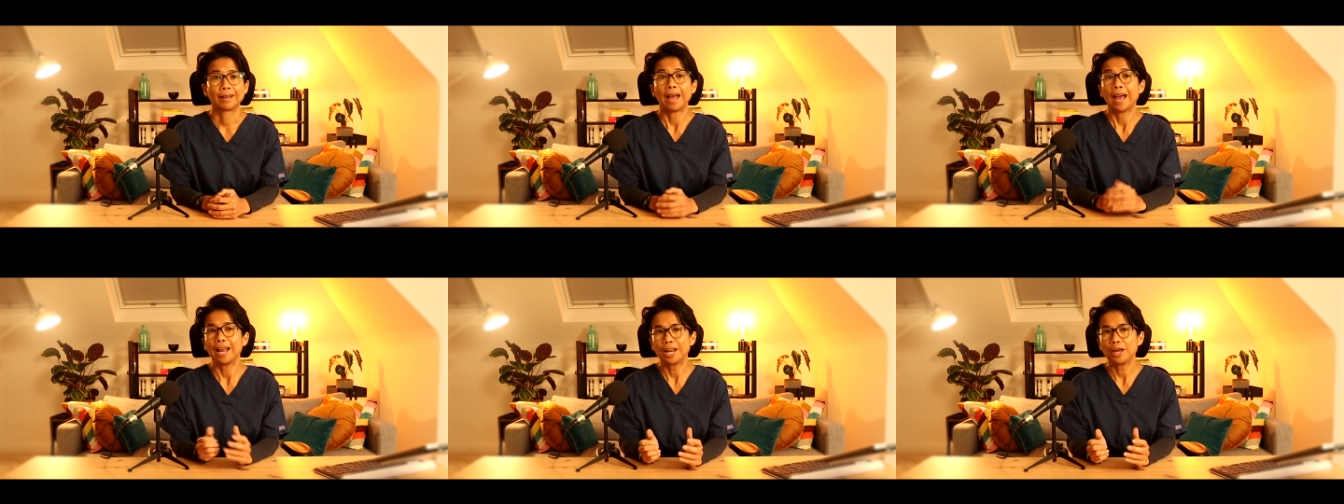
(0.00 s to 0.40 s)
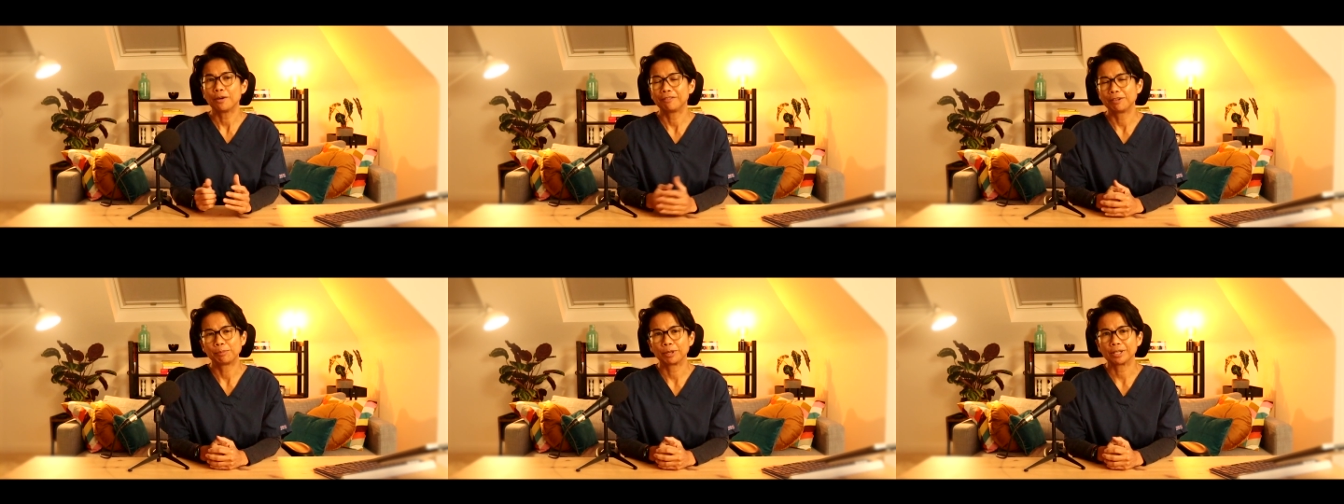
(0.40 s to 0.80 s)
Hello
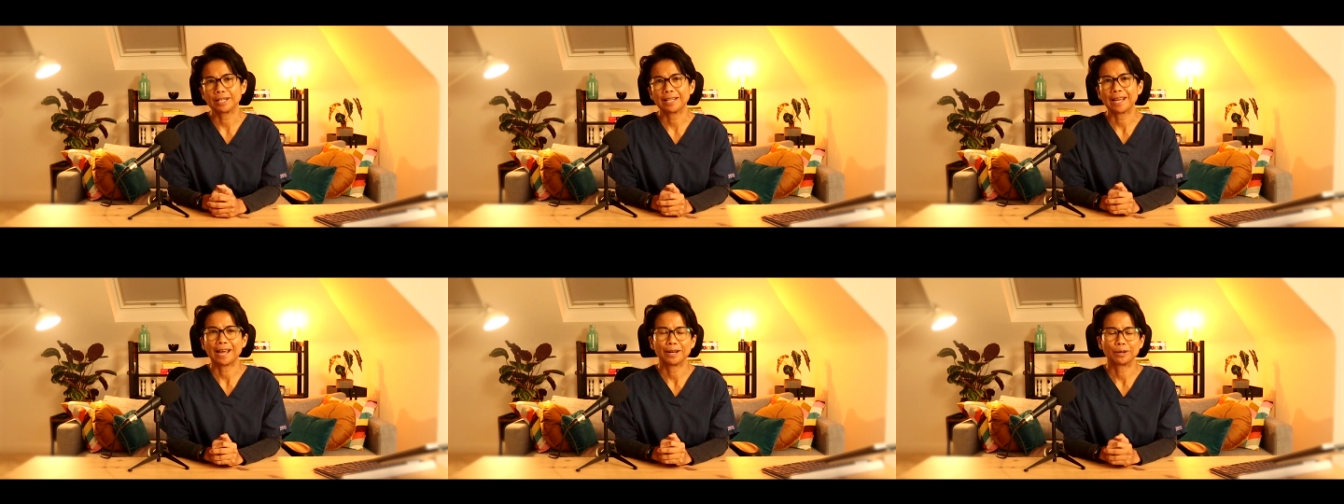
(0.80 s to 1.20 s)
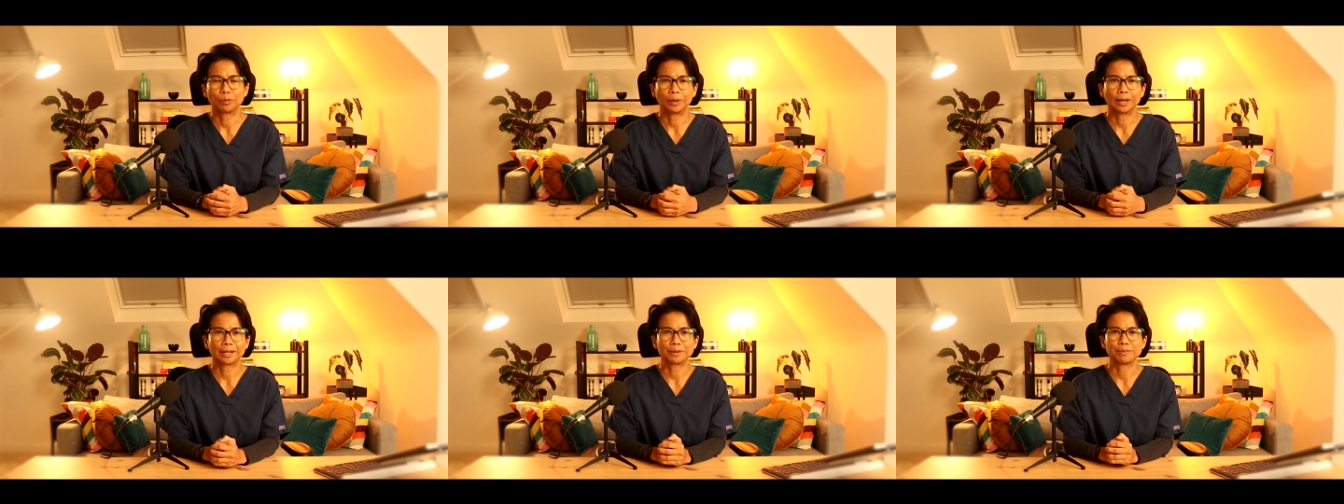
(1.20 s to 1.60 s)
everybody and
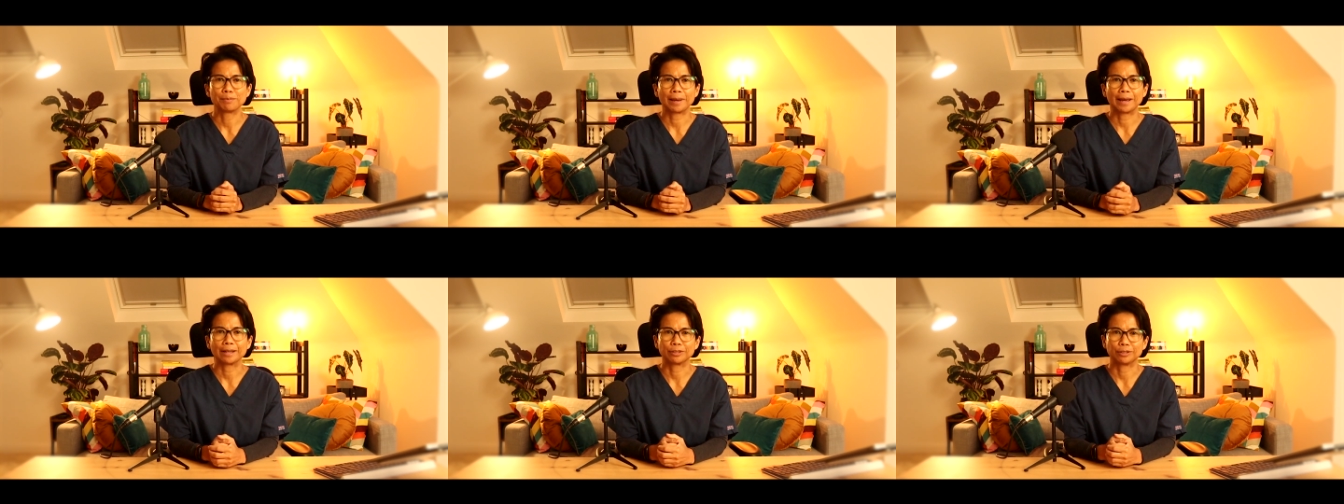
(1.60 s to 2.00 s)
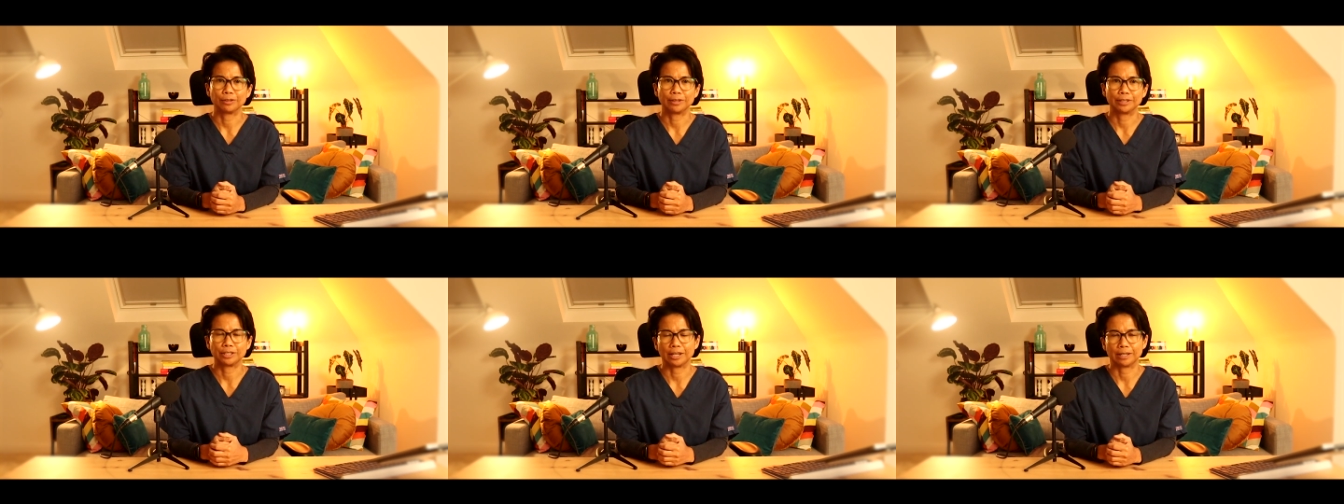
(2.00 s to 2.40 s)
welcome back to
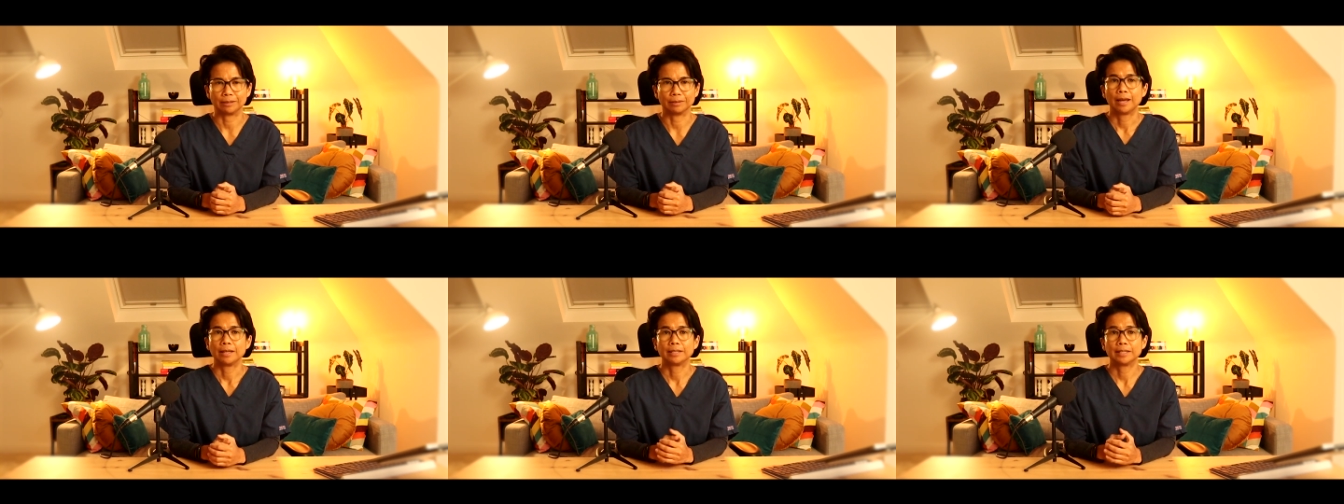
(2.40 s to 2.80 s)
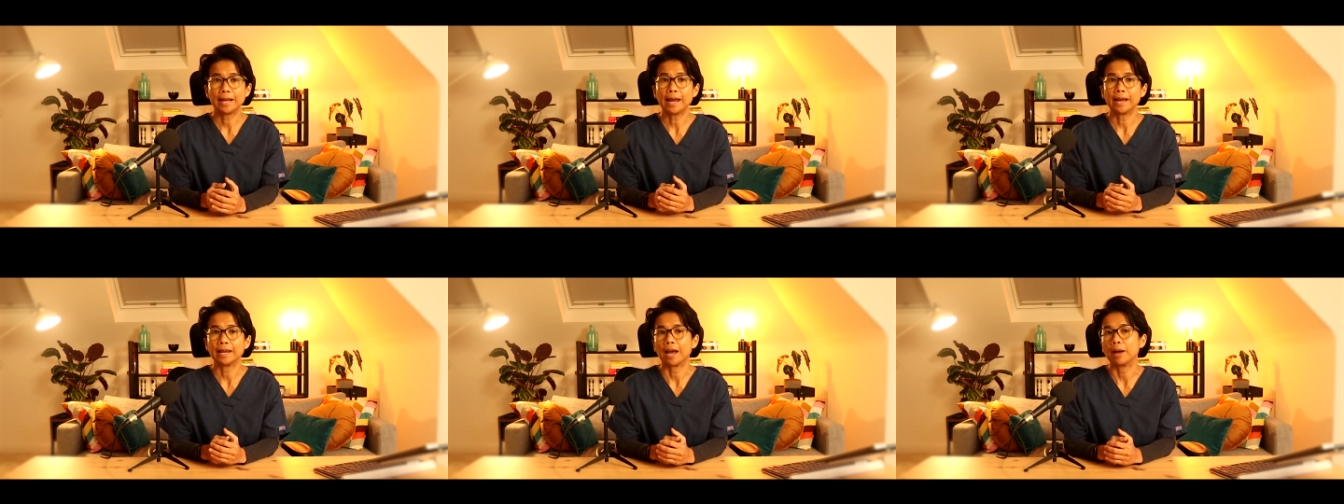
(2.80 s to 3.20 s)
the channel.
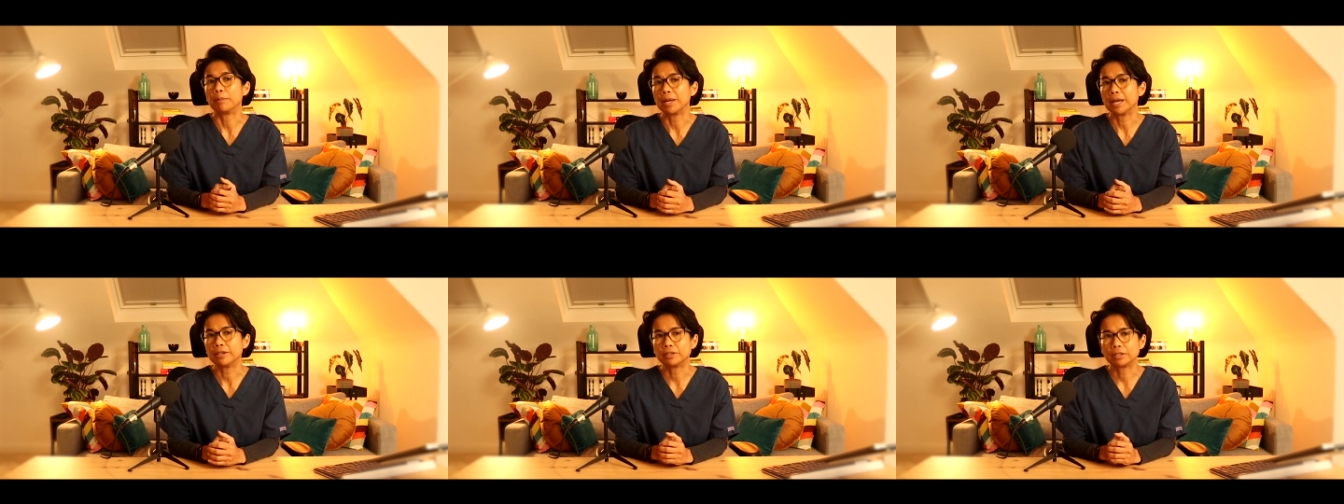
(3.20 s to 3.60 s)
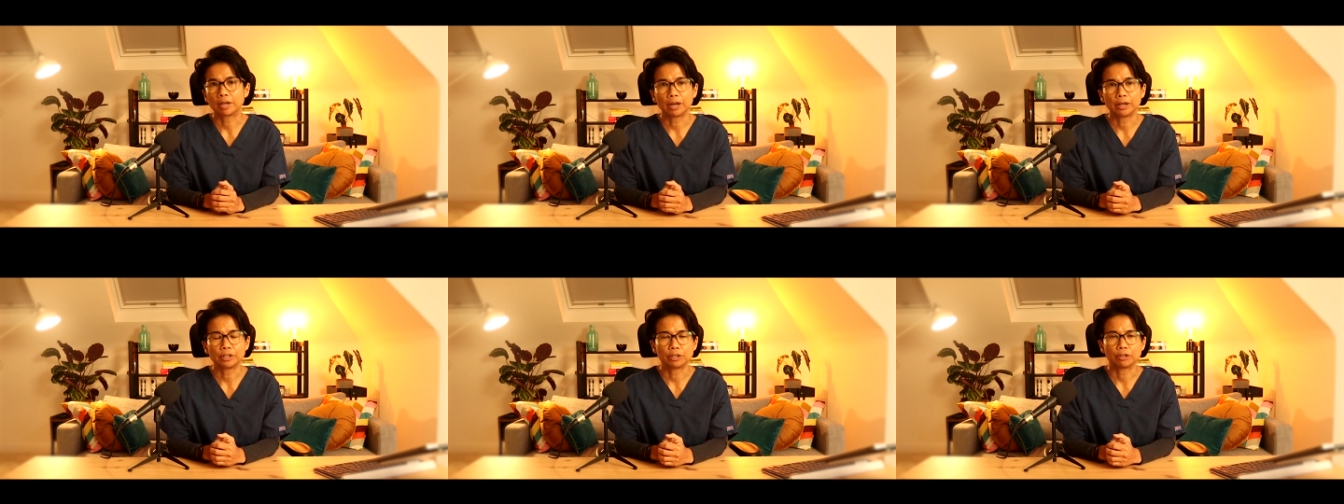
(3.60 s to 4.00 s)
Today I'm here to guide you